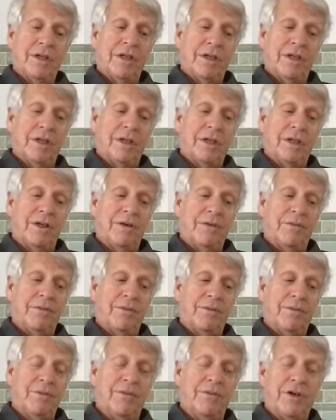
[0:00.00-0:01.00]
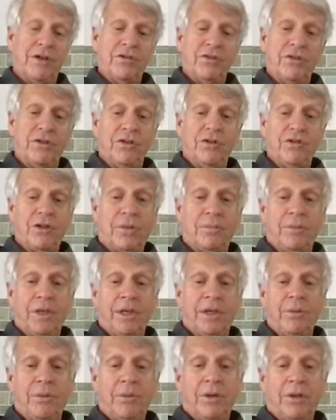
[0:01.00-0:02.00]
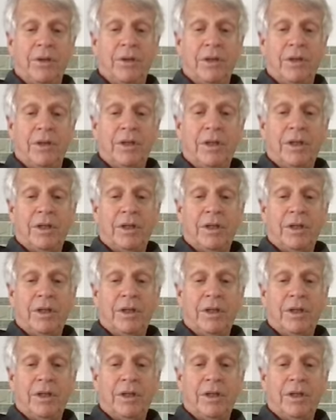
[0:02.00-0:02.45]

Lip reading: If I see somebody with